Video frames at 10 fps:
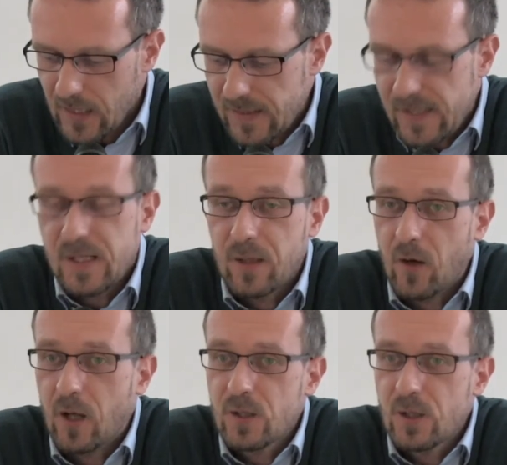
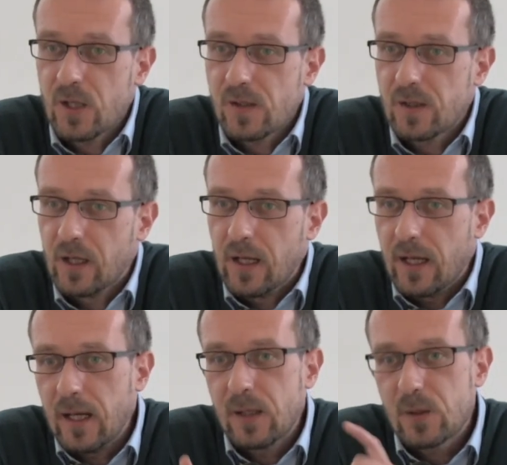disadvantages
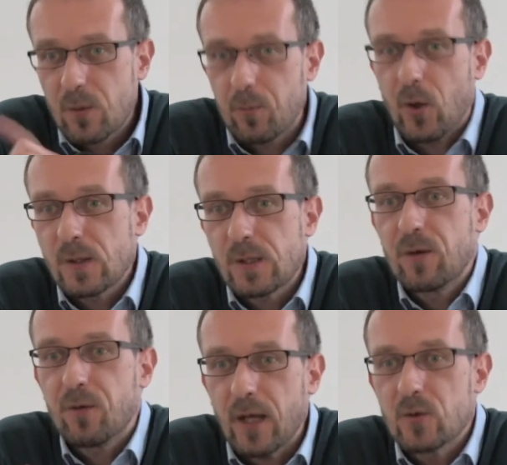into
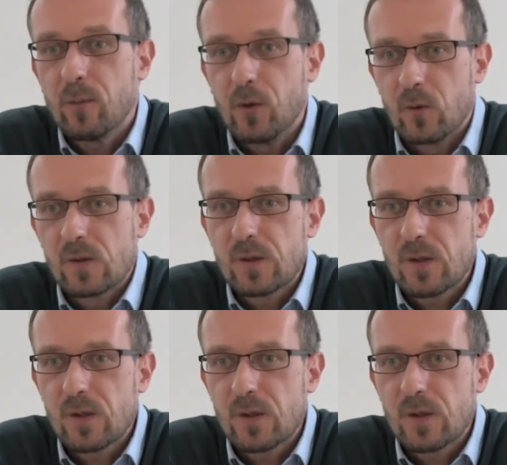positive attributes.